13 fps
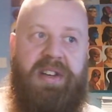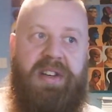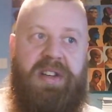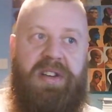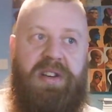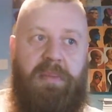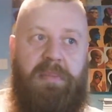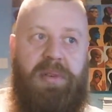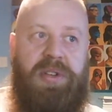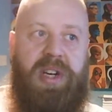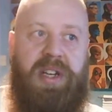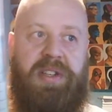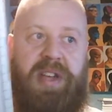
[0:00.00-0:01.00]
not much I
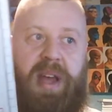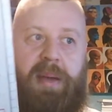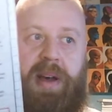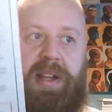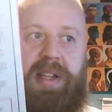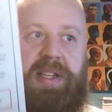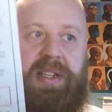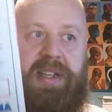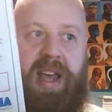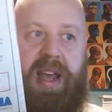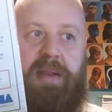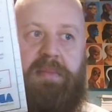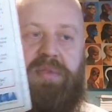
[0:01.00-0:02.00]
can say about these
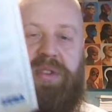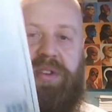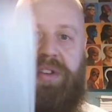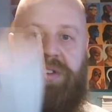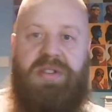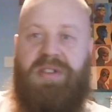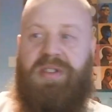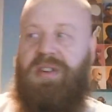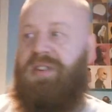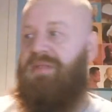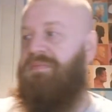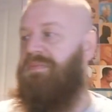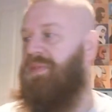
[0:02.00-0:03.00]
games because
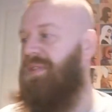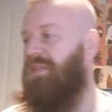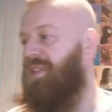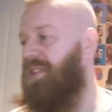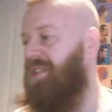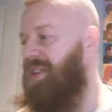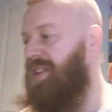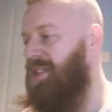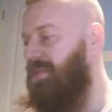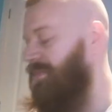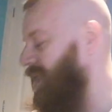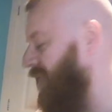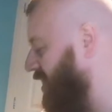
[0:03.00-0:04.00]
they're on a
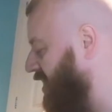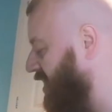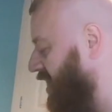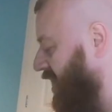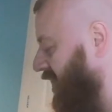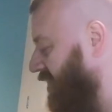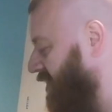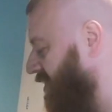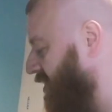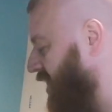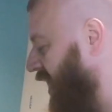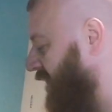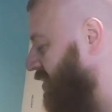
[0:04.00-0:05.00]
system that
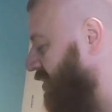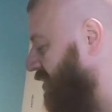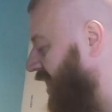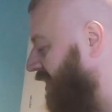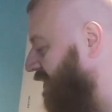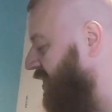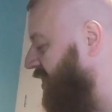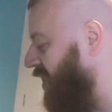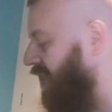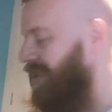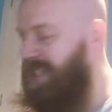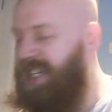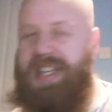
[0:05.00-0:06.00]
I don't have a
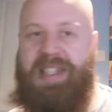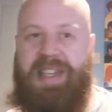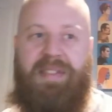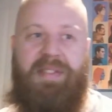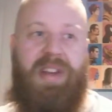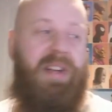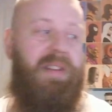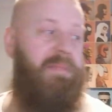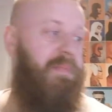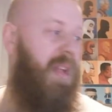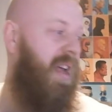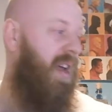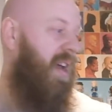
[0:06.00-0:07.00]
CRT TV.
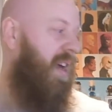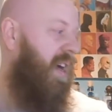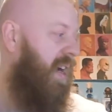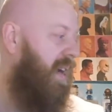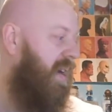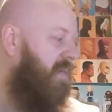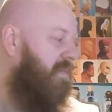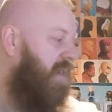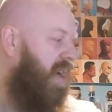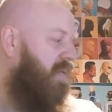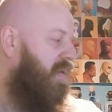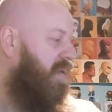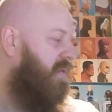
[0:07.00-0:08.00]
I
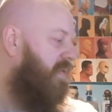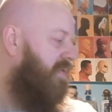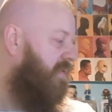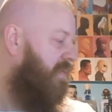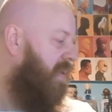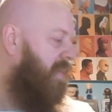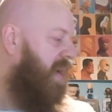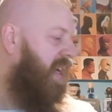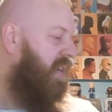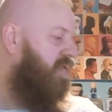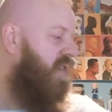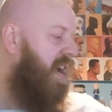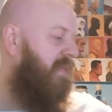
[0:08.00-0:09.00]
want one for my Mega
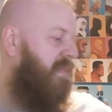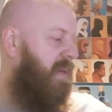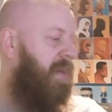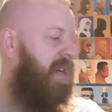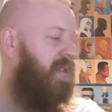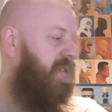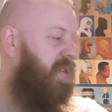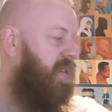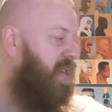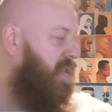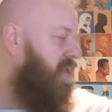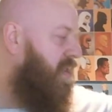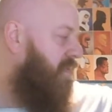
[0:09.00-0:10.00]
Drive, my Master
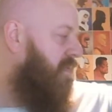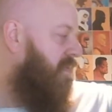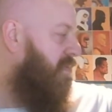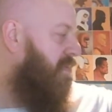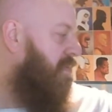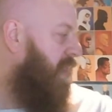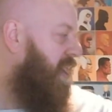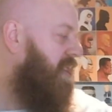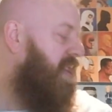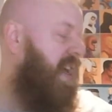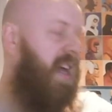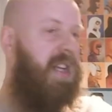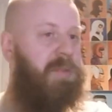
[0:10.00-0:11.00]
System, my
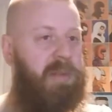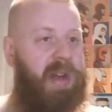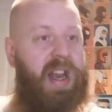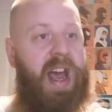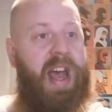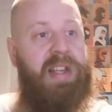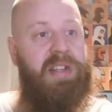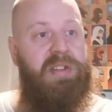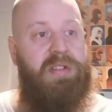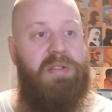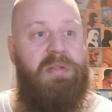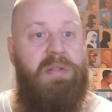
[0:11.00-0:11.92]
SNES, my NES.